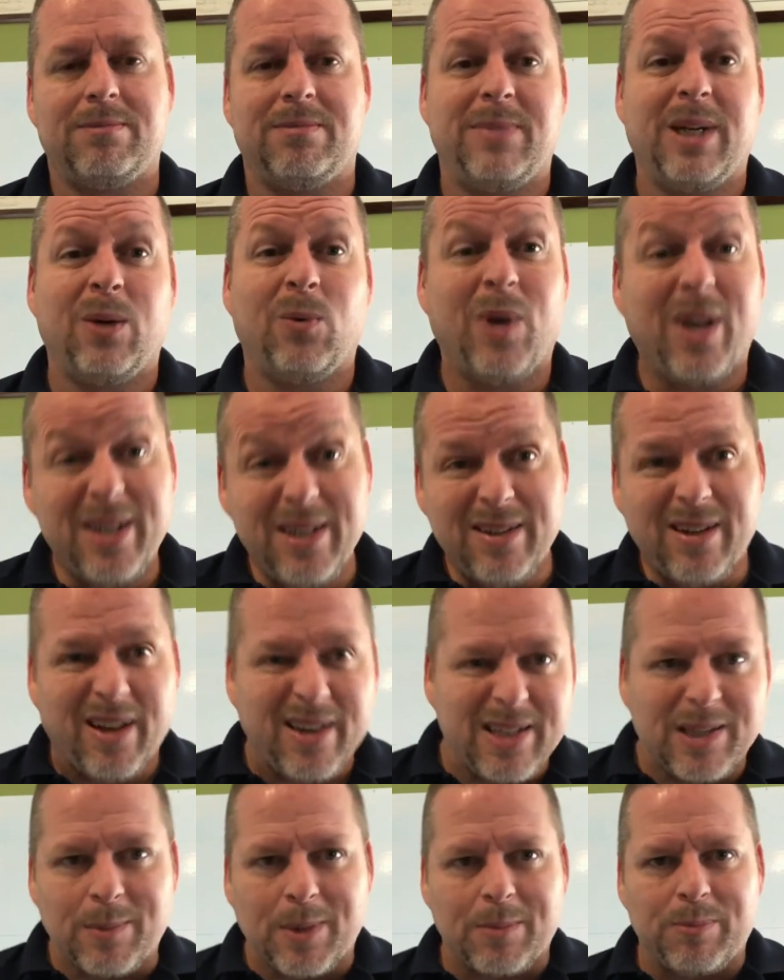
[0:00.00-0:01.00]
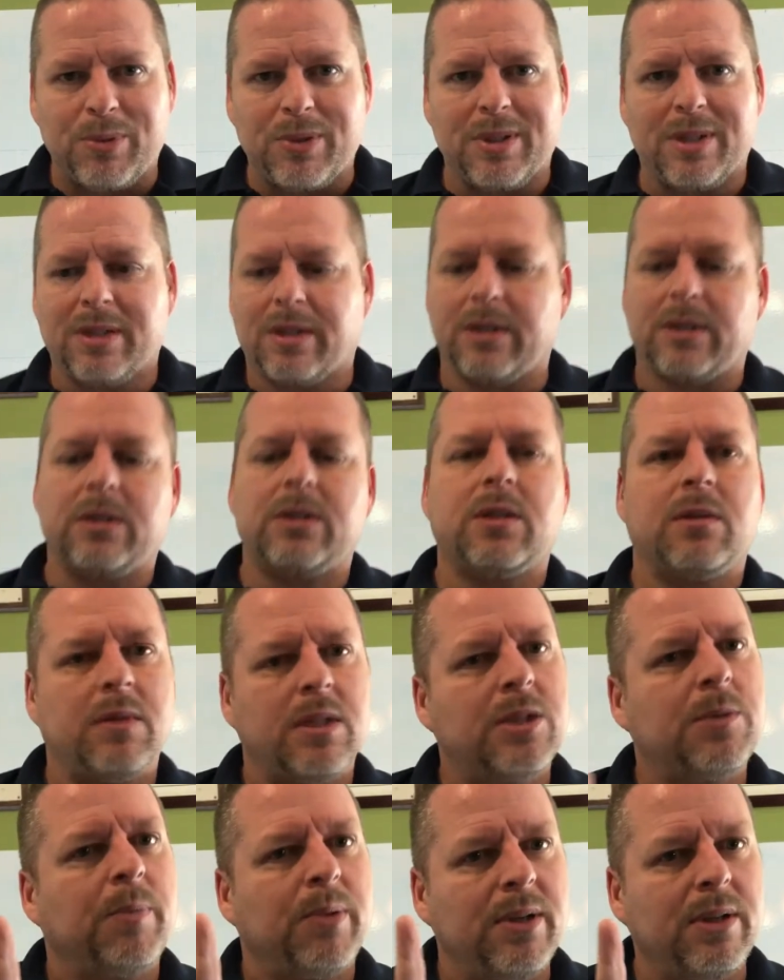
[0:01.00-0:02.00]
man, why didn't I come up with it? Because
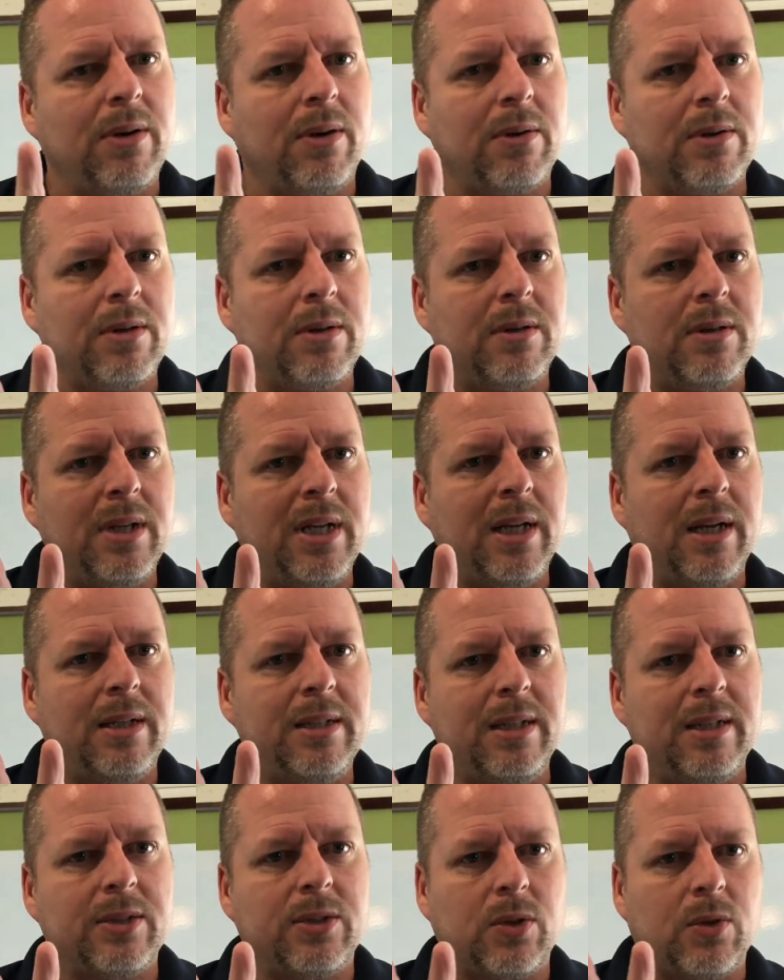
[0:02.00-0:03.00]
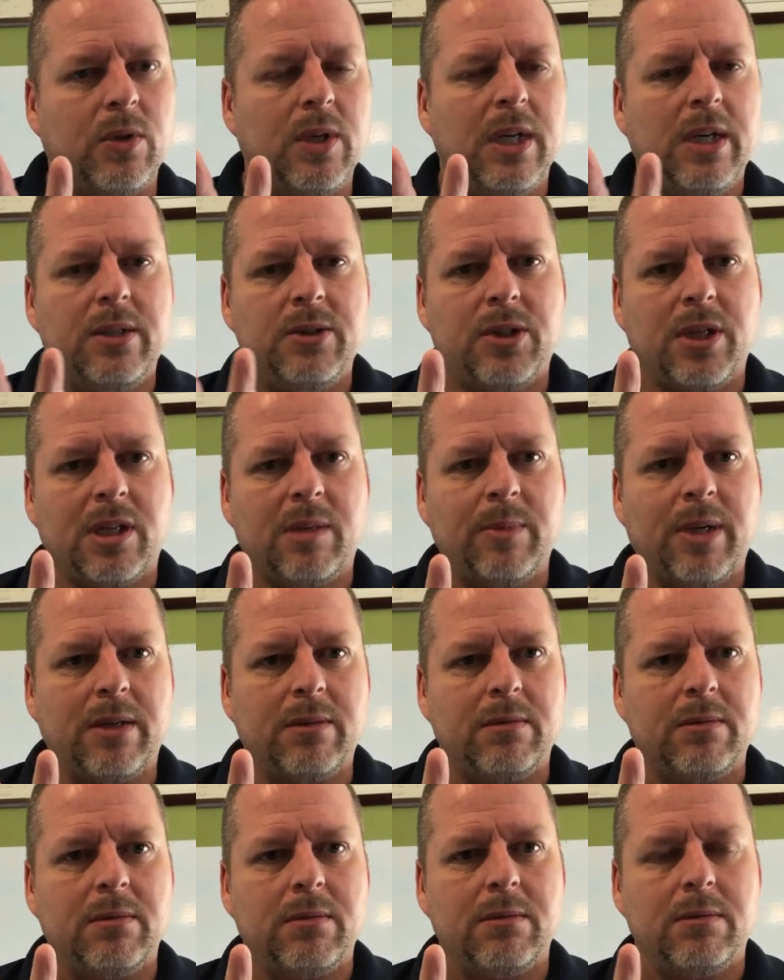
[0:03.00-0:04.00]
it's a pretty darn neat idea. So check them
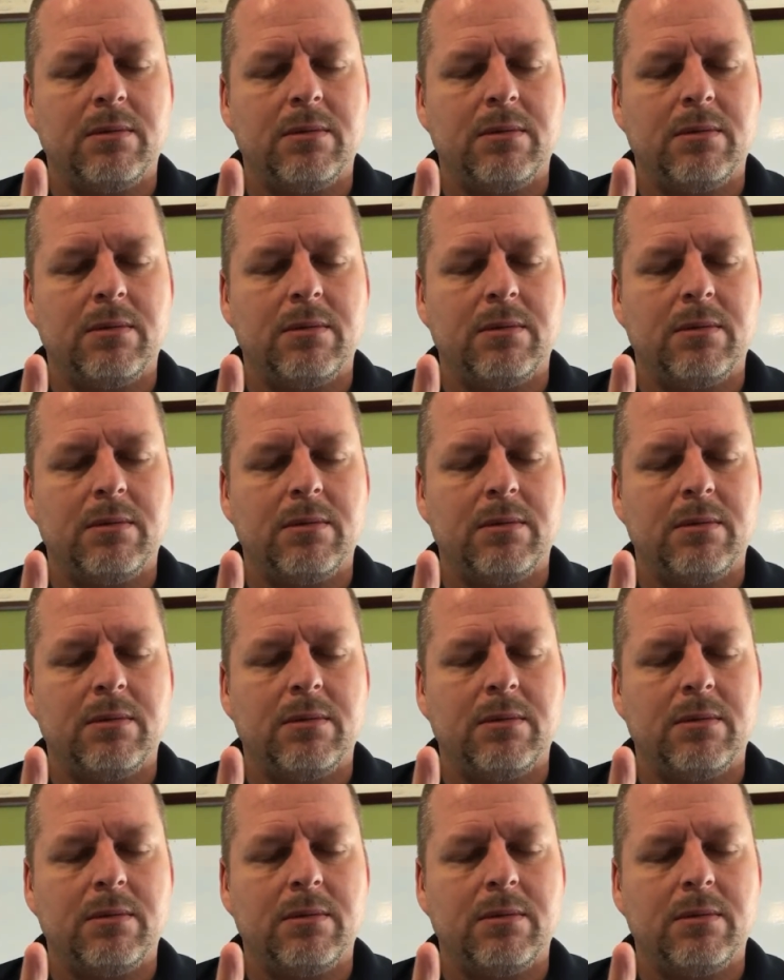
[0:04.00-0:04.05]
out.